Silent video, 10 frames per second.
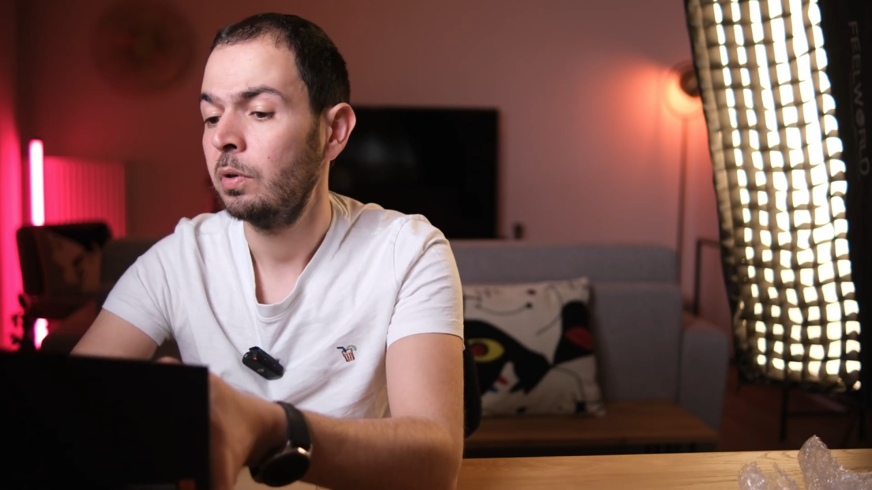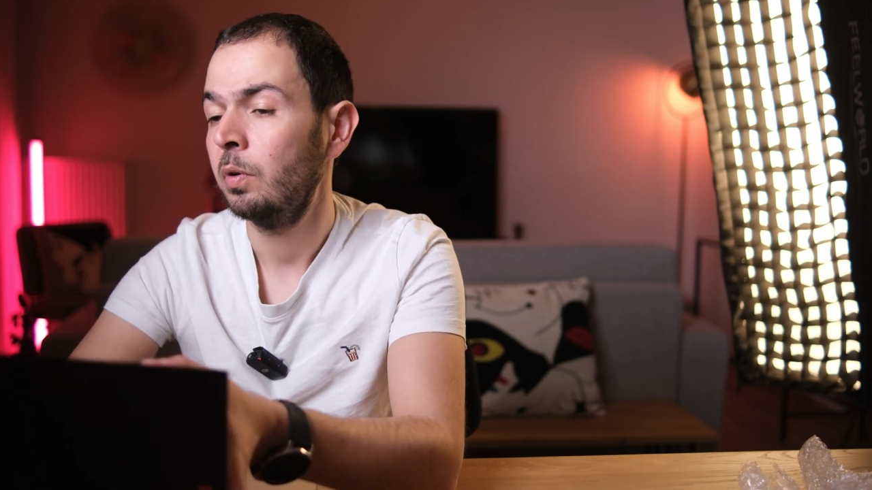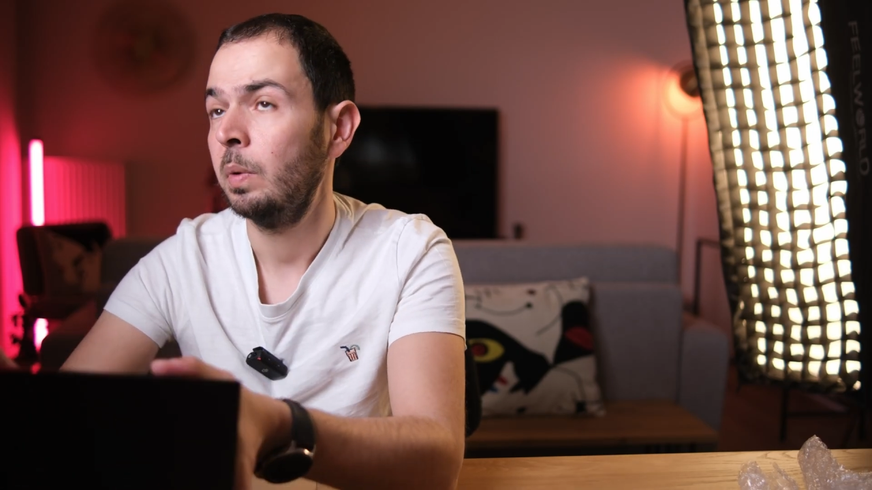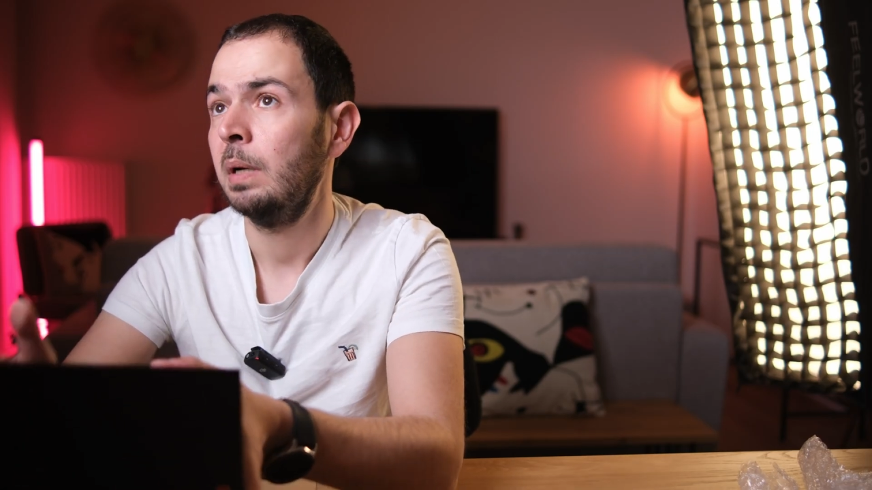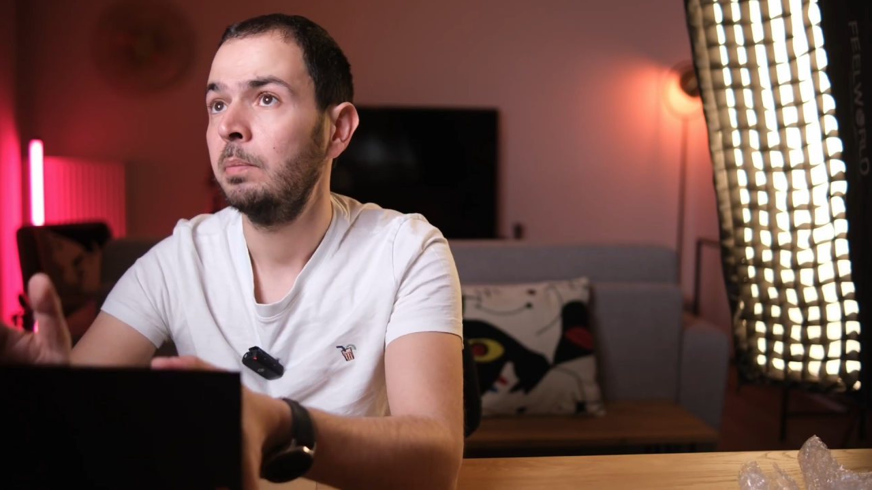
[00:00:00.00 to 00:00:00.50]

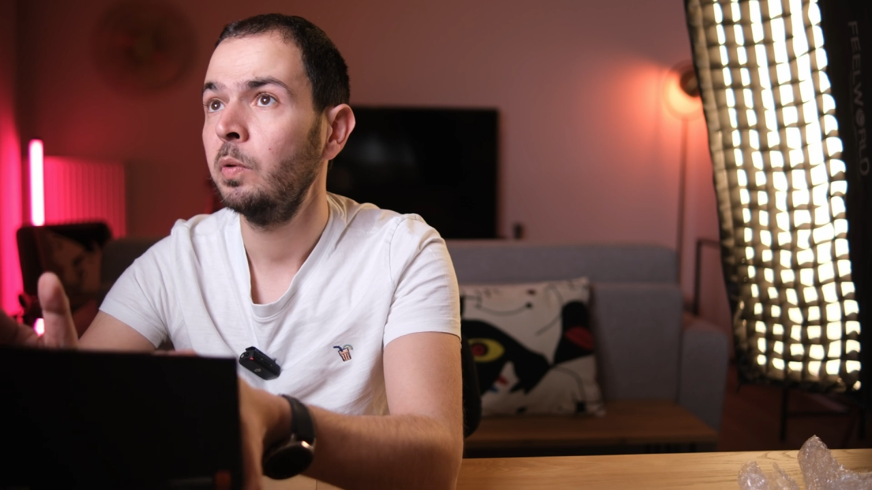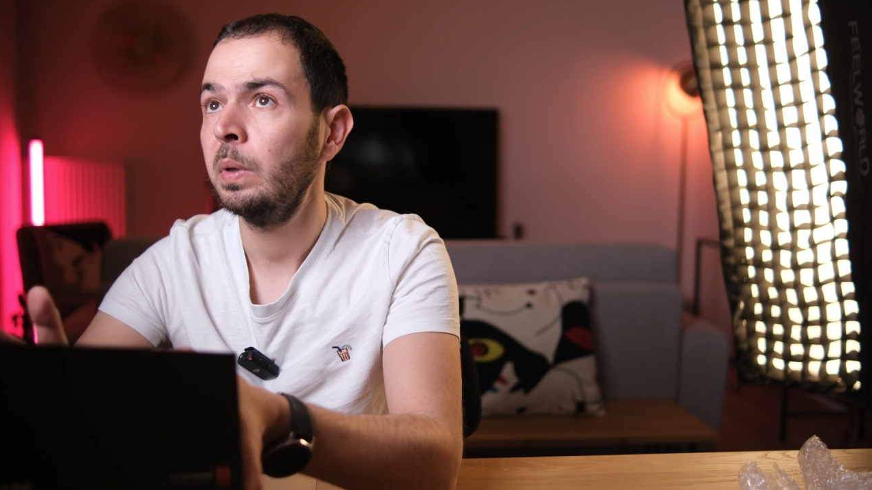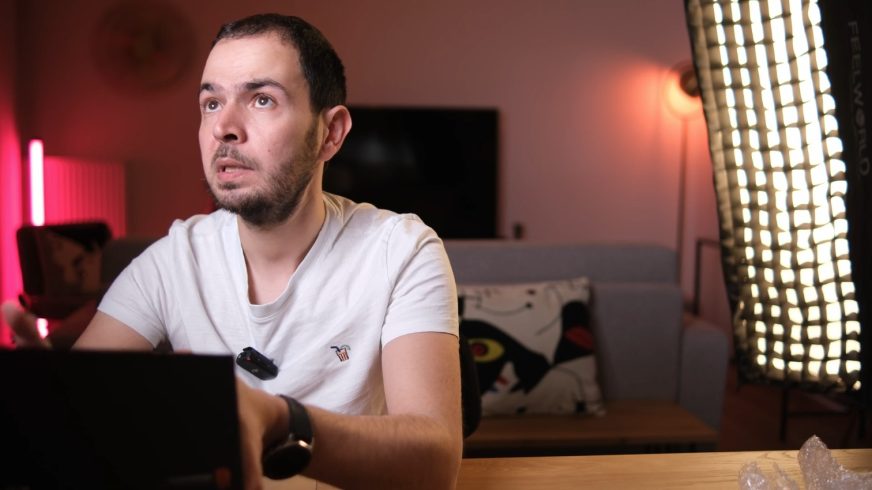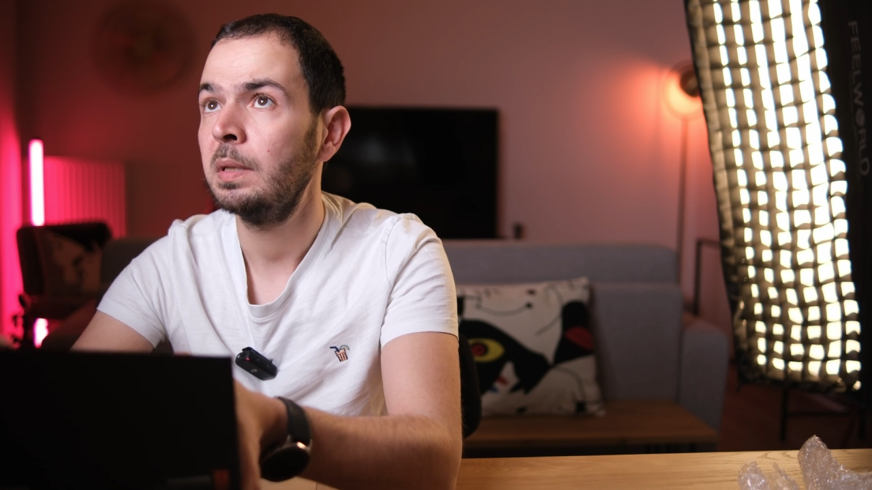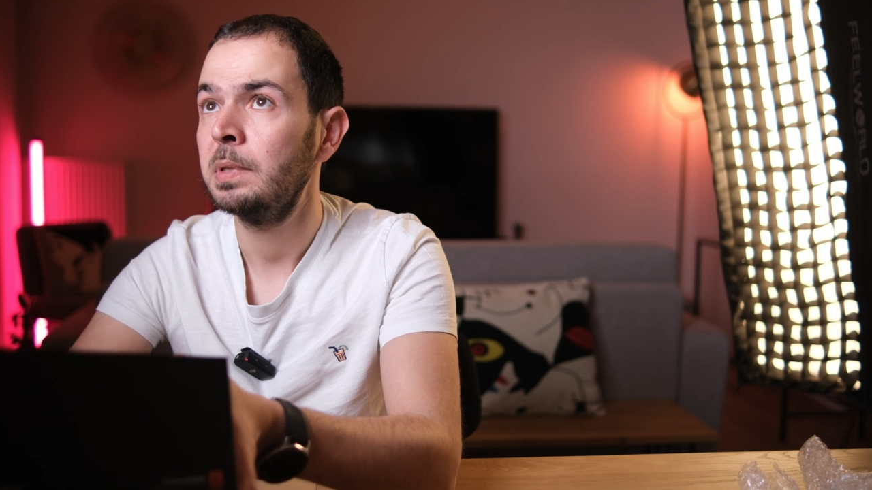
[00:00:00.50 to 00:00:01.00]
or when I'm
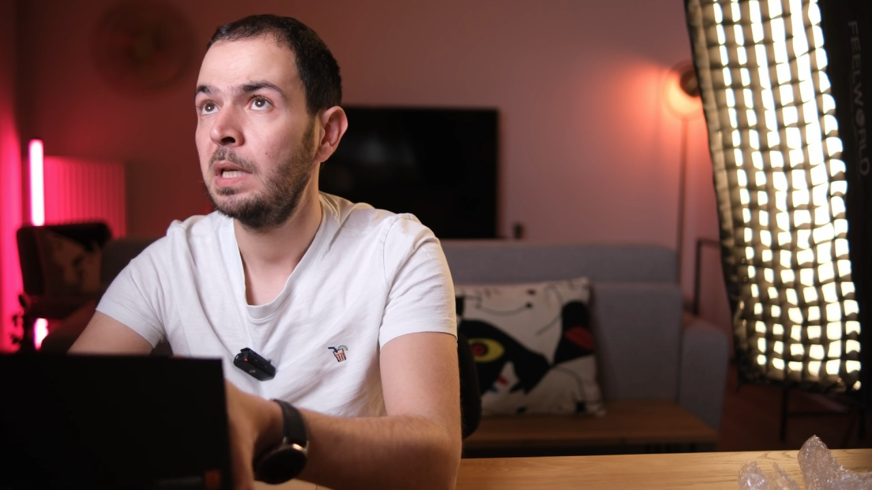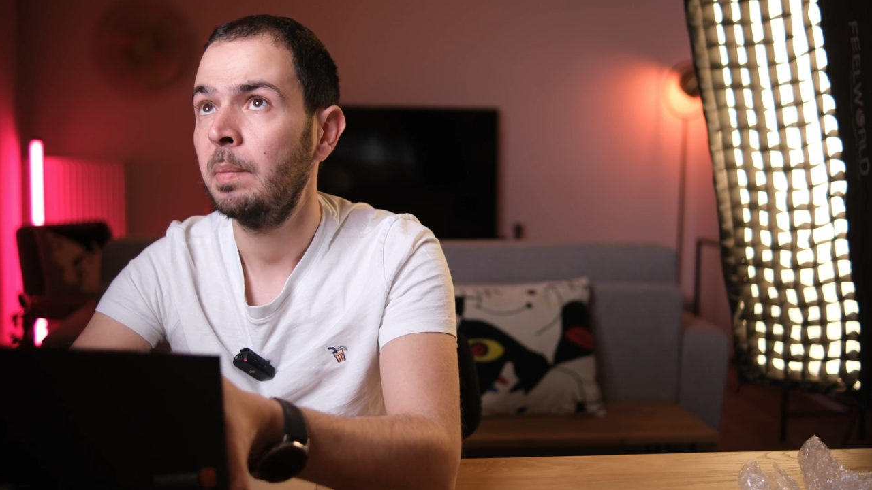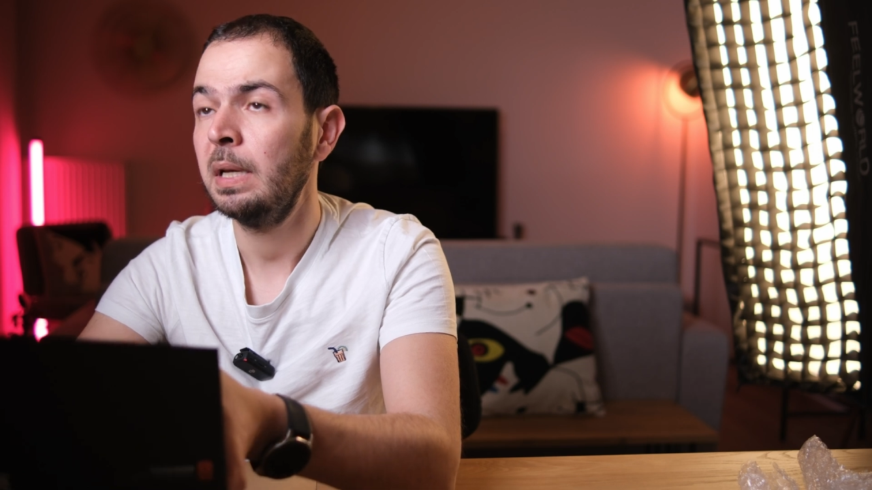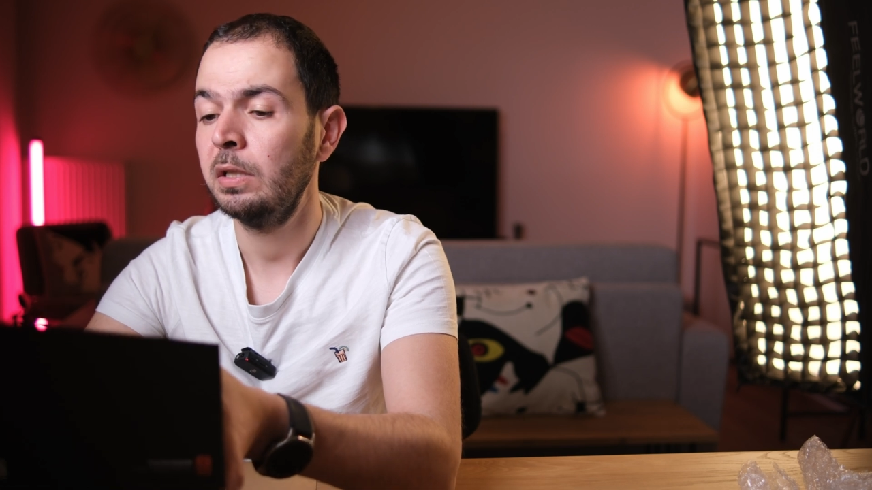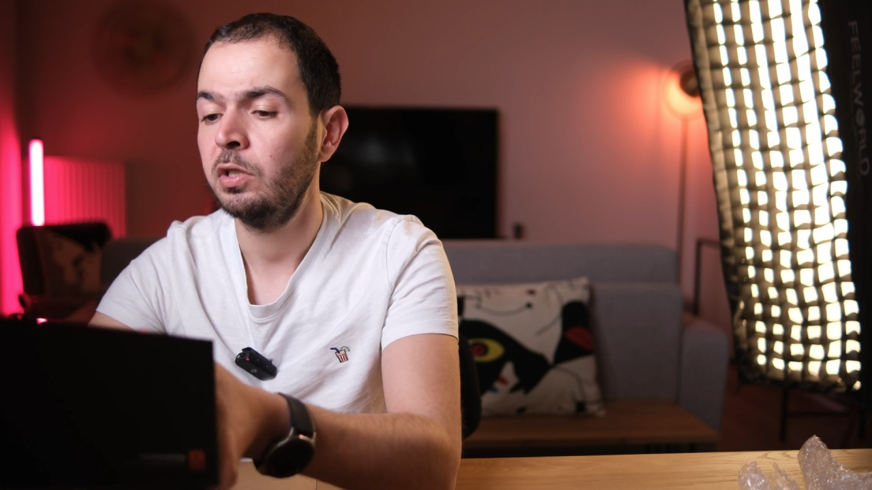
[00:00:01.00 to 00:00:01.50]
doing some
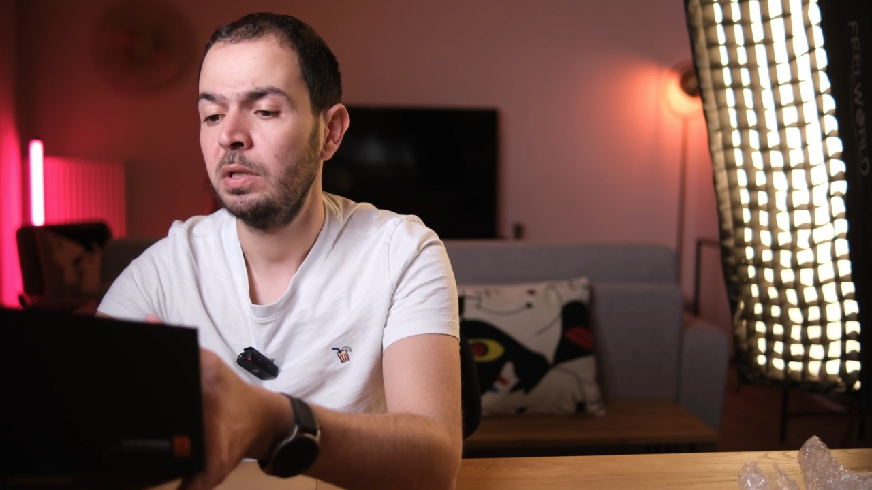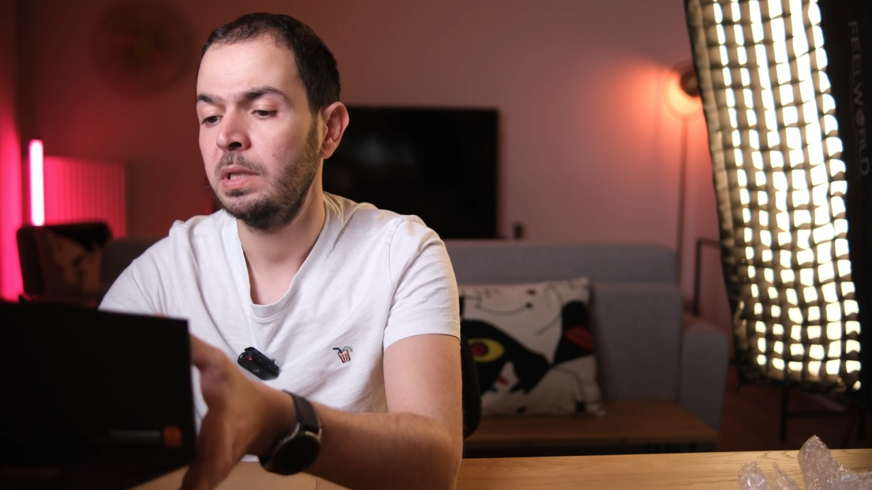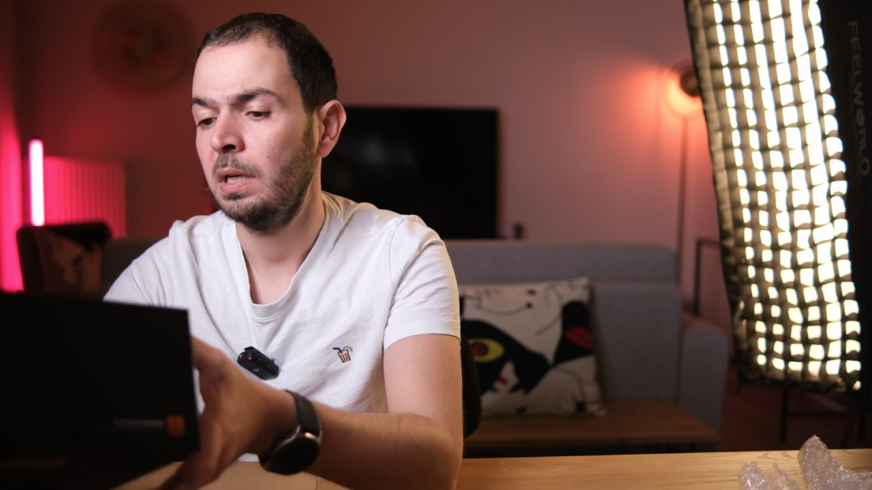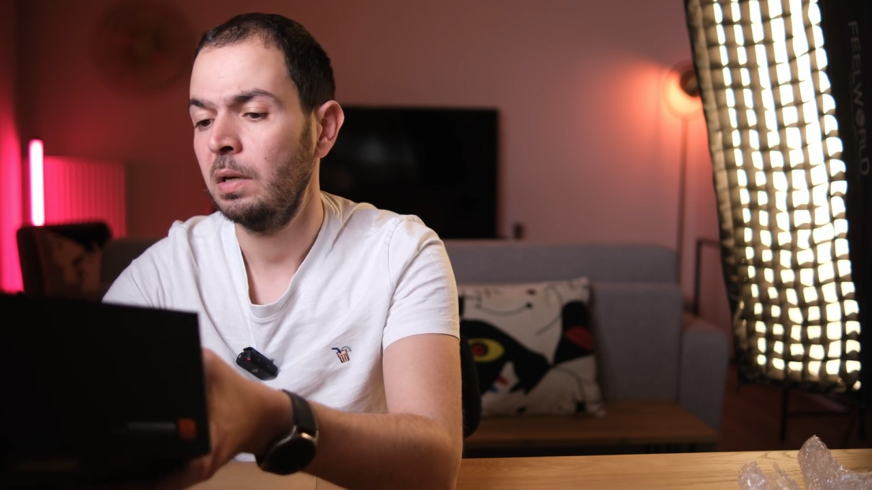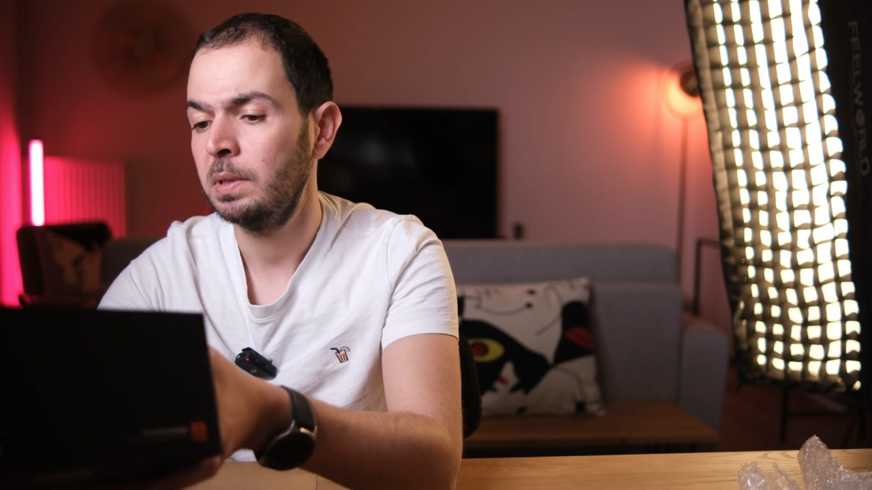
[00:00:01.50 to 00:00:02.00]
cinematic shots
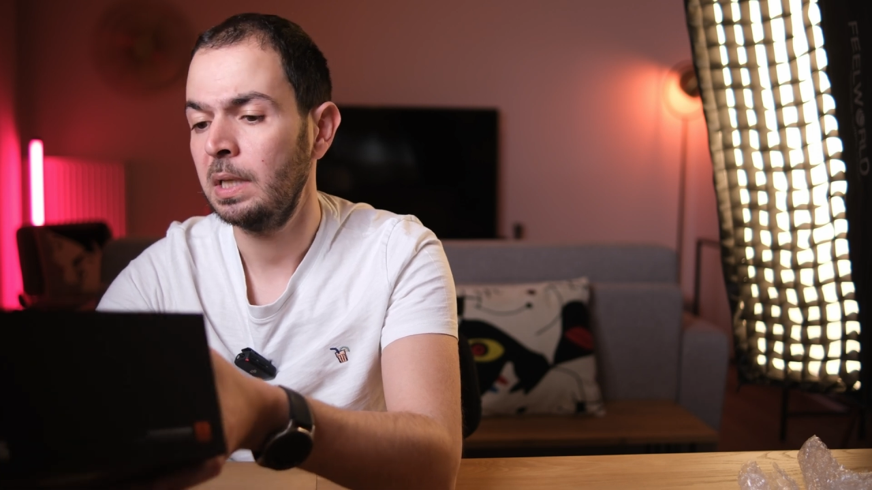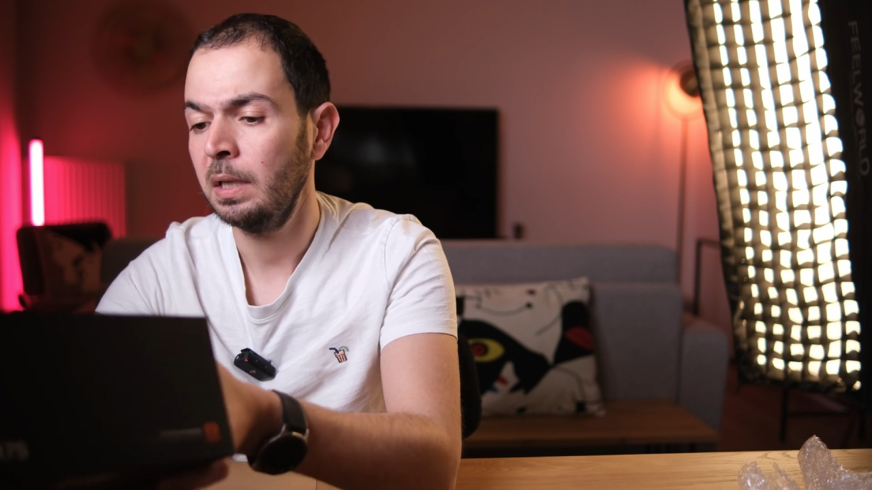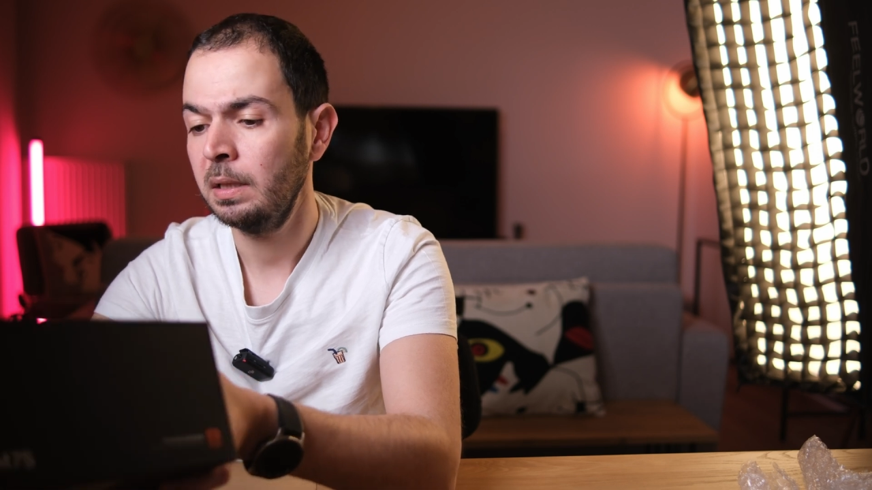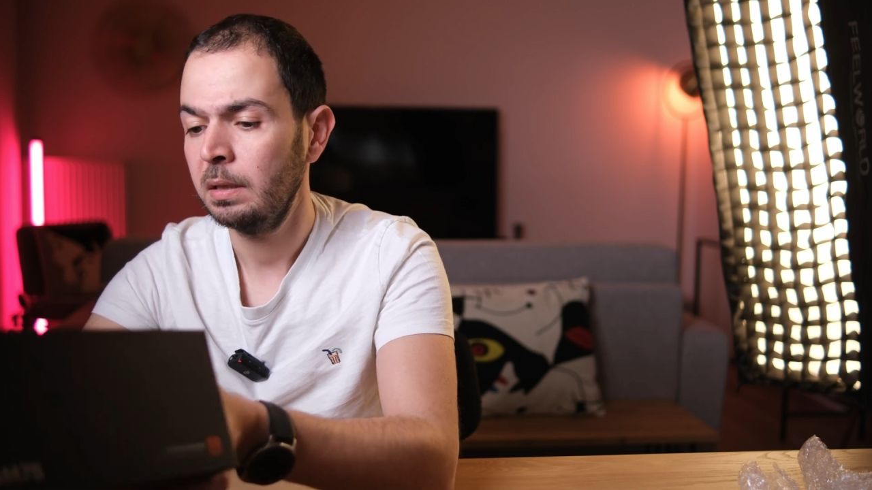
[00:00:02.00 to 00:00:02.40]
outside.